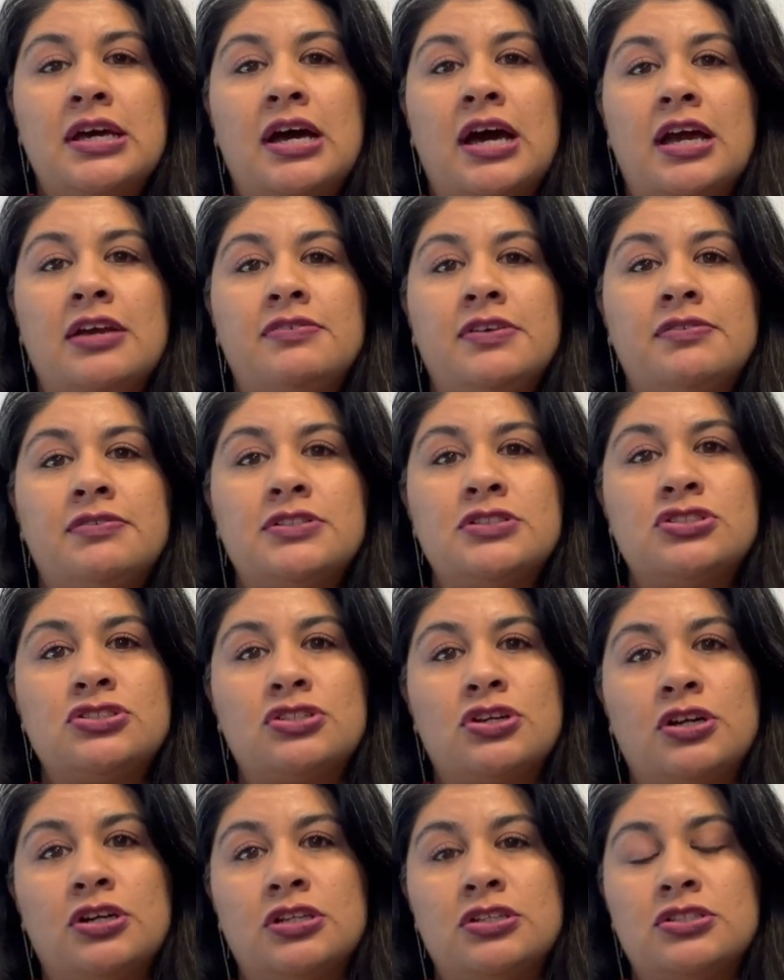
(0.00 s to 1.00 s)
I've even
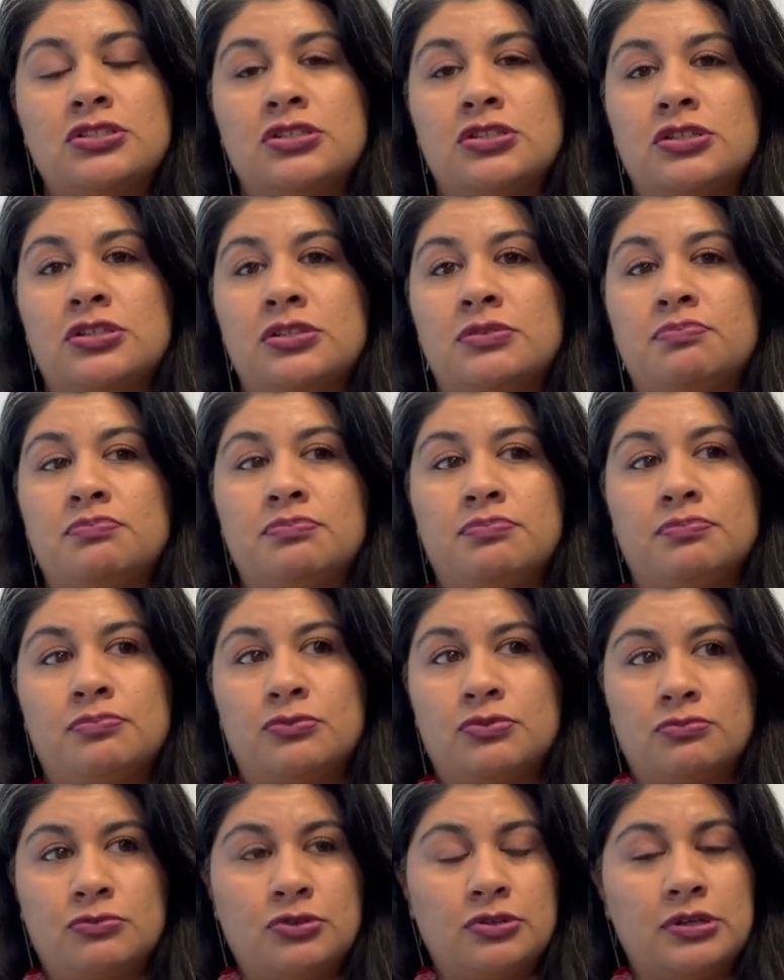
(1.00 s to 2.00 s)
started to
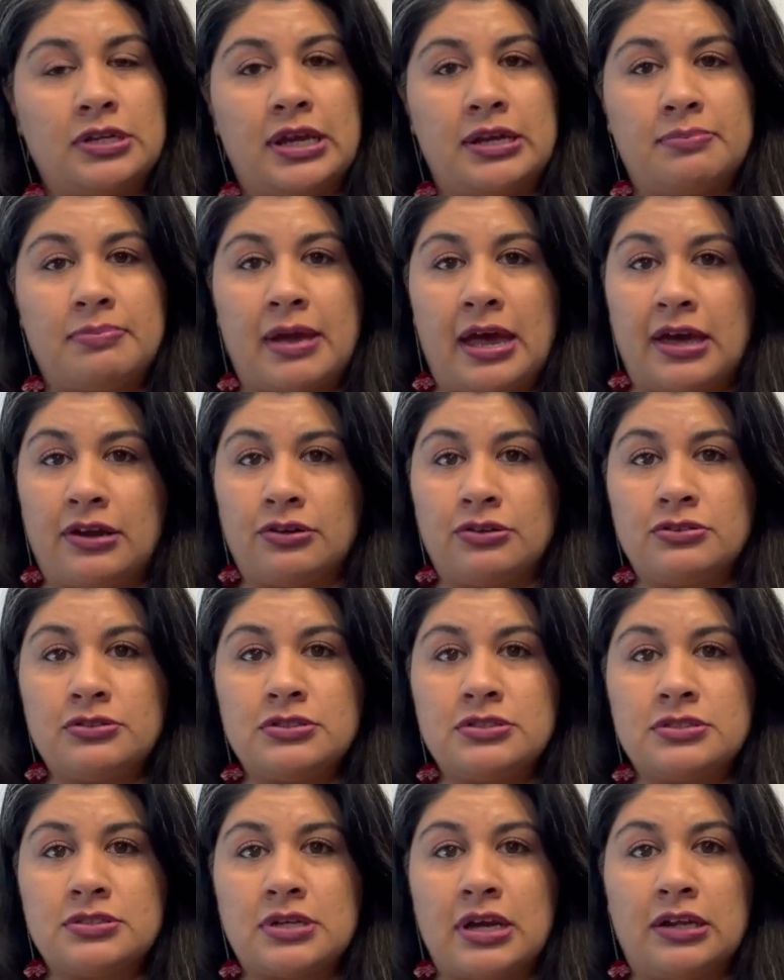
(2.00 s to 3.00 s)
create
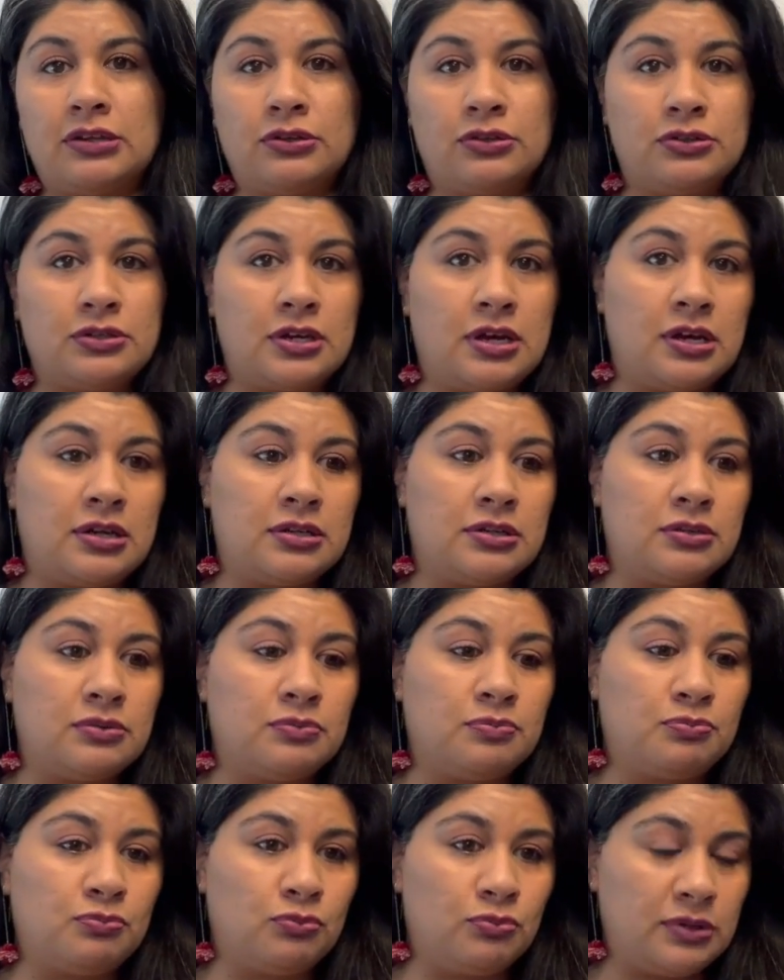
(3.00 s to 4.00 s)
patterns. I learned how to
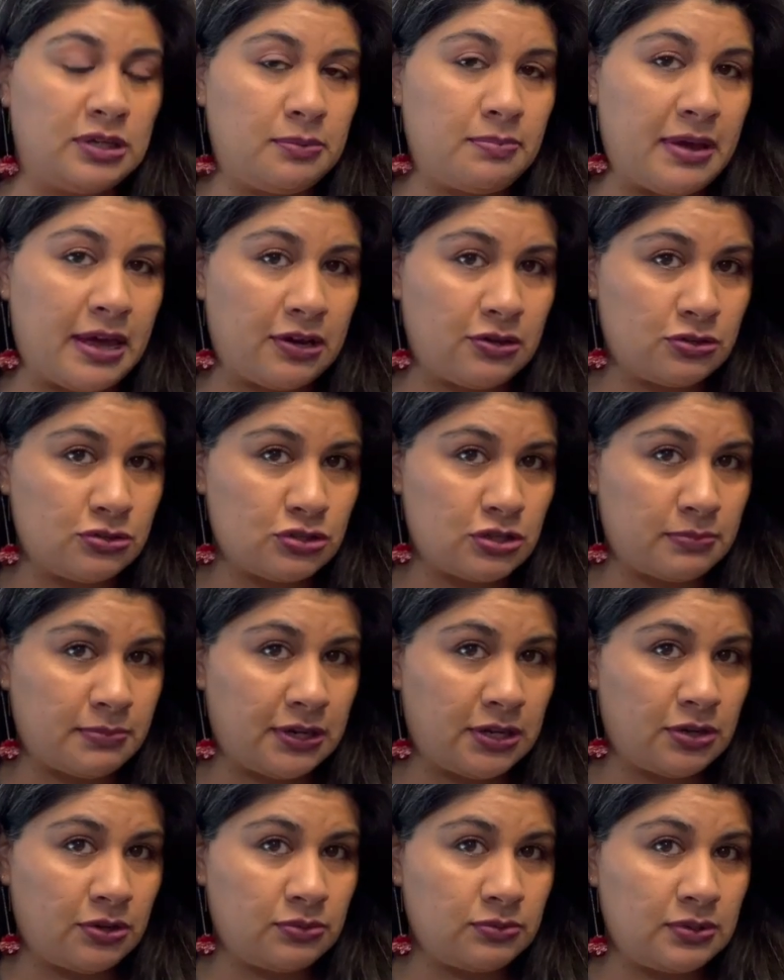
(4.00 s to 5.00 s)
read patterns on
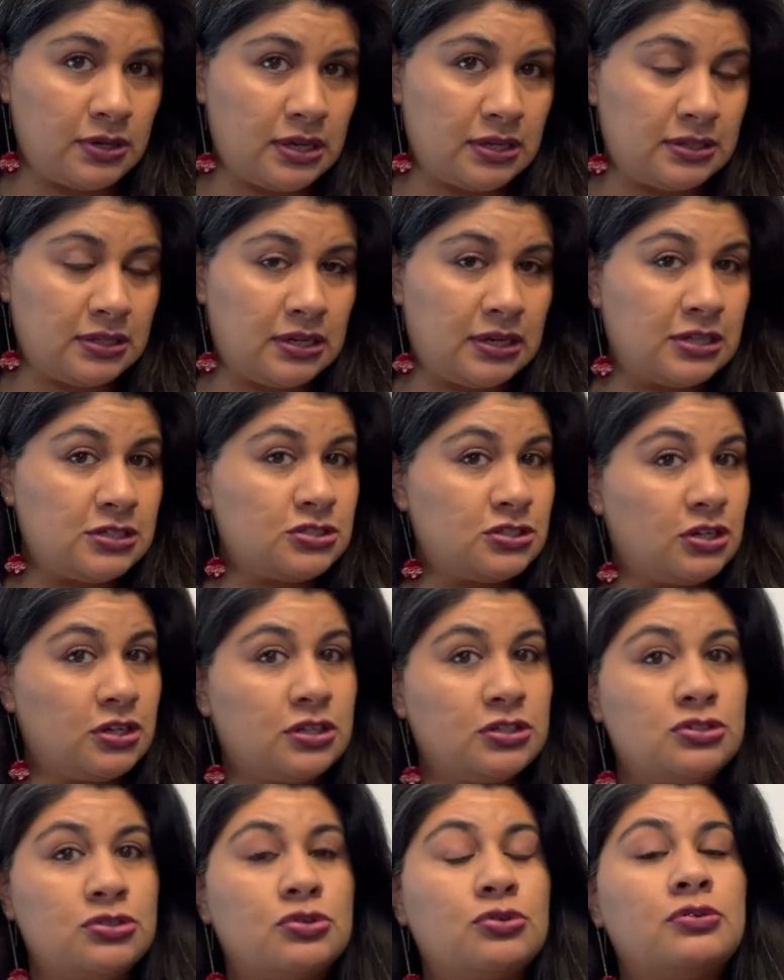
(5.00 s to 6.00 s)
my own and then I
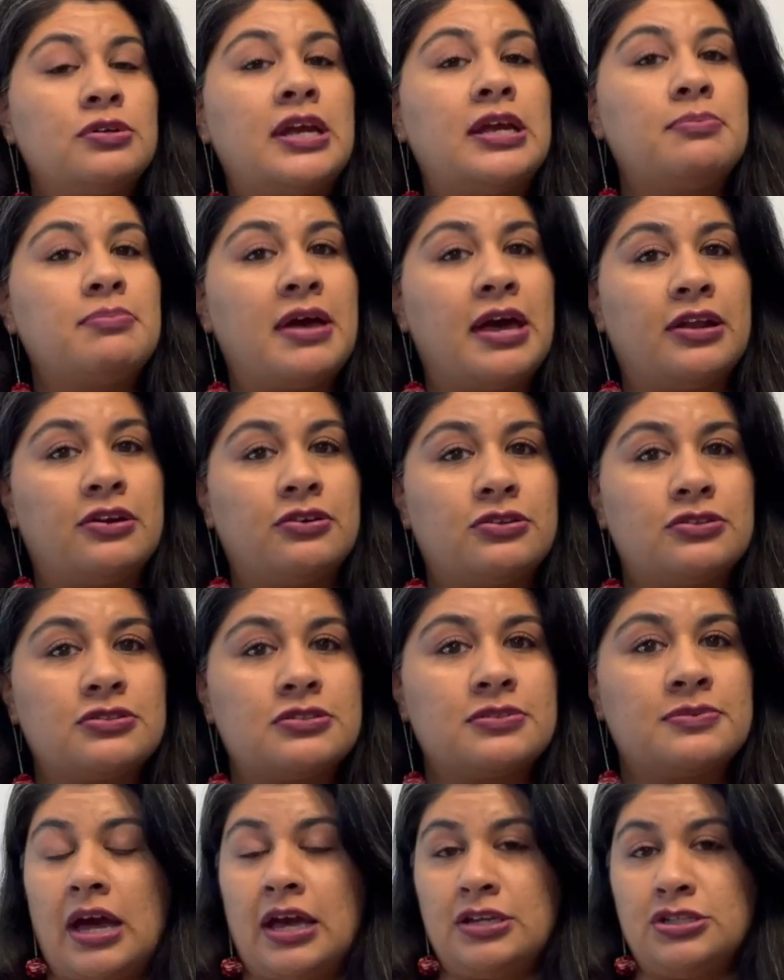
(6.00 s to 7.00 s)
started to create
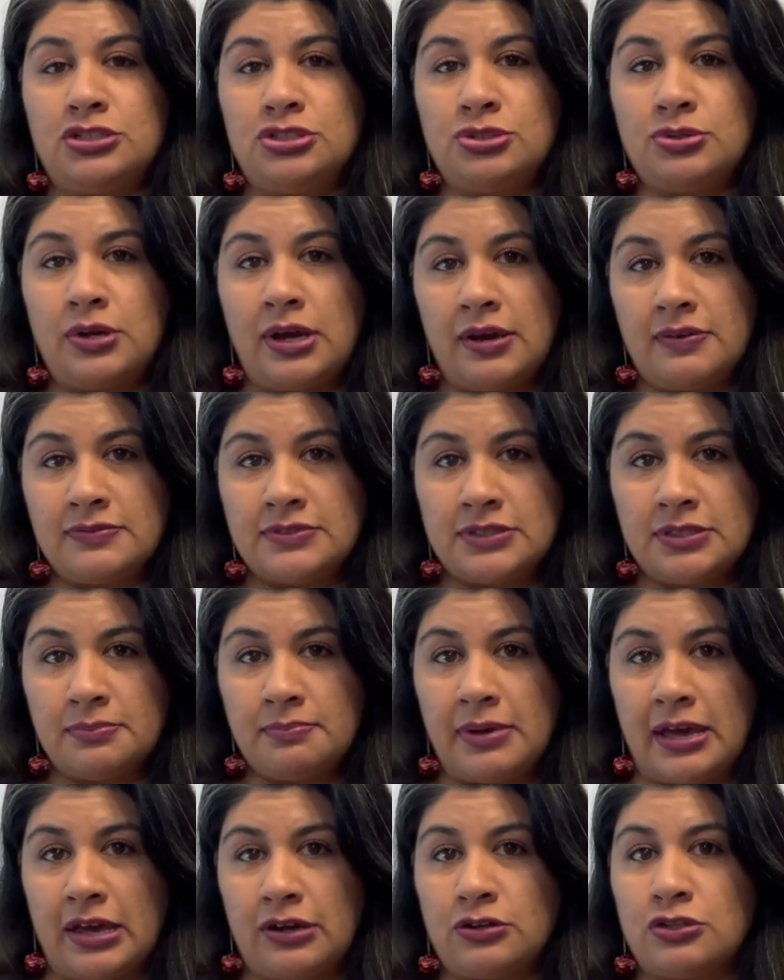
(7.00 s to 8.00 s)
patterns. I do have some
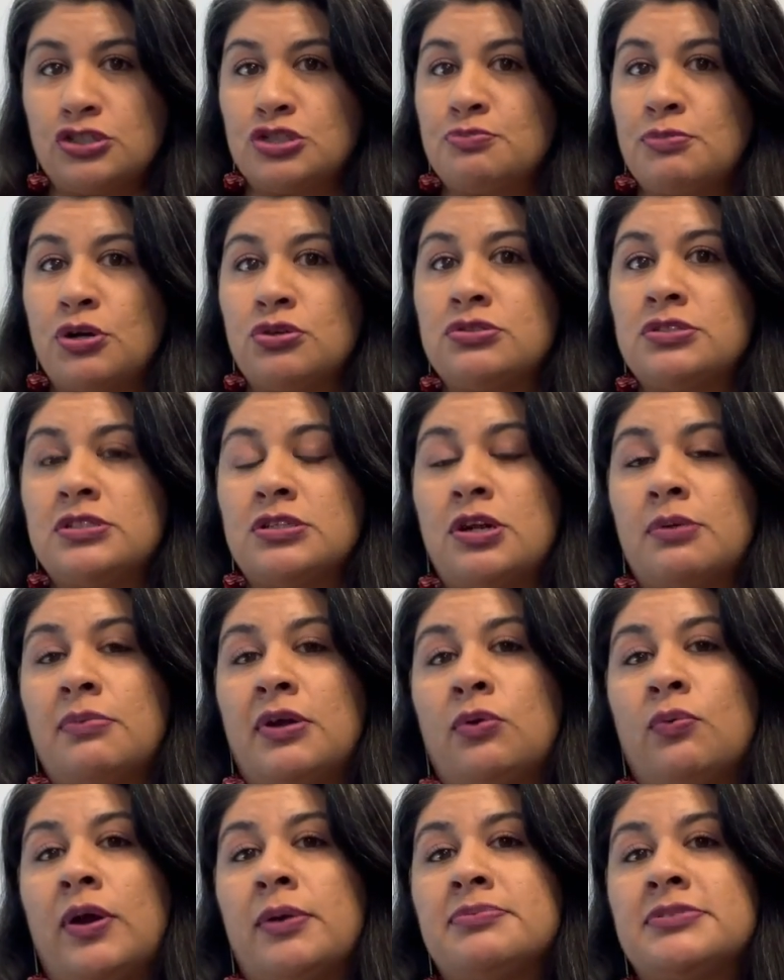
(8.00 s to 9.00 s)
patterns posted on
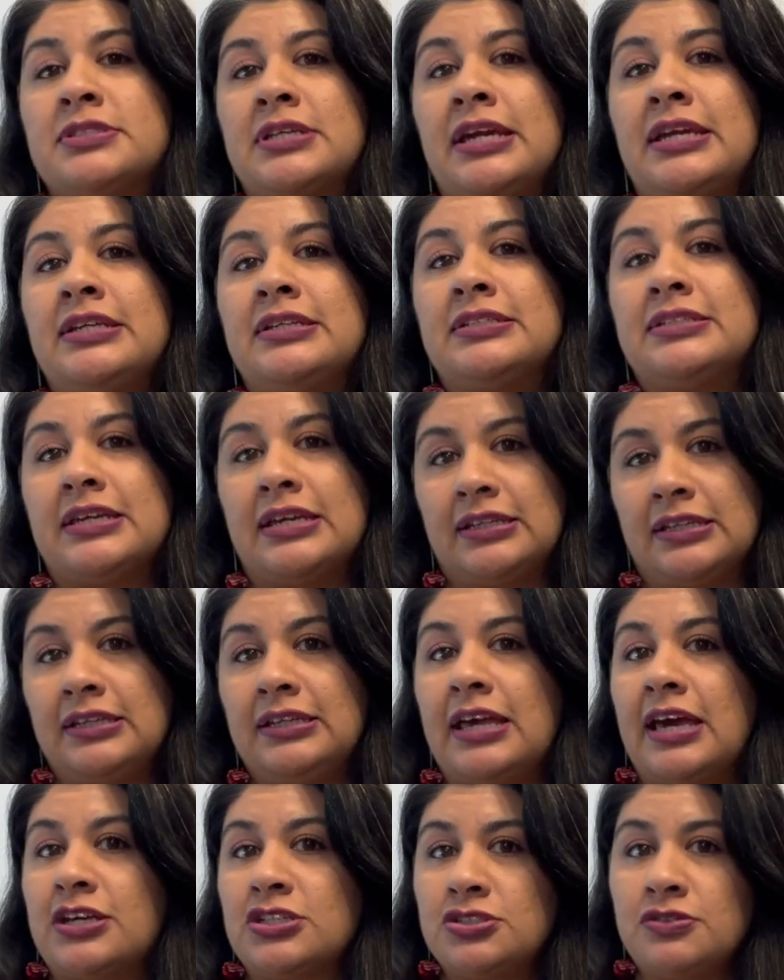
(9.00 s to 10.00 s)
my website,
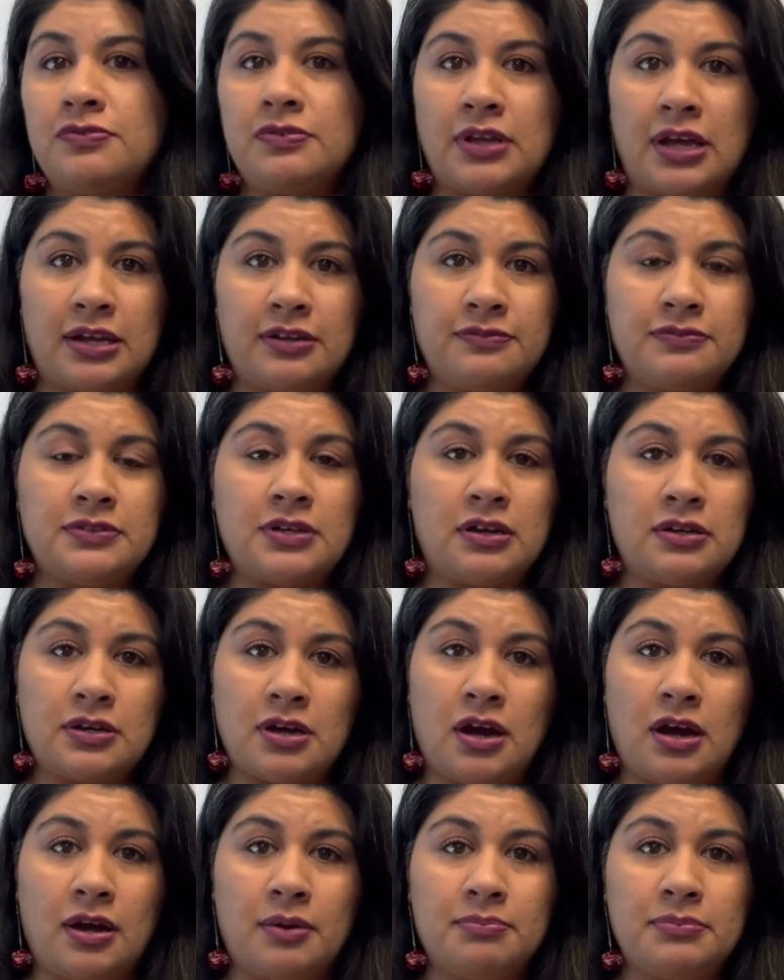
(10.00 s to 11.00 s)

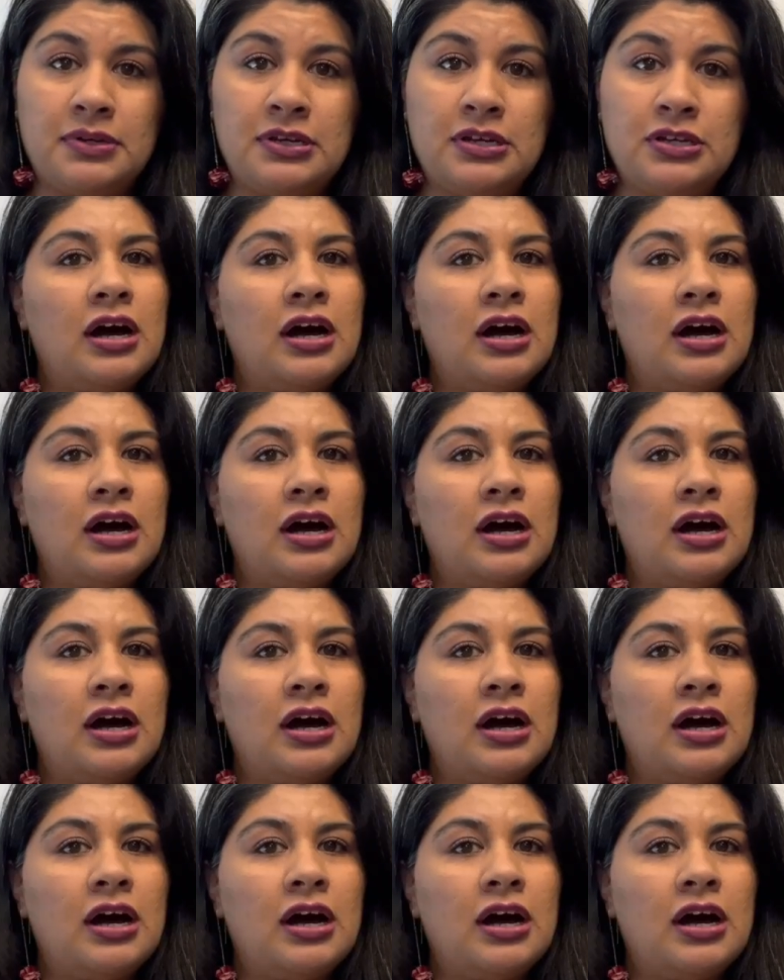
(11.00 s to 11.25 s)
daily-oflife.com.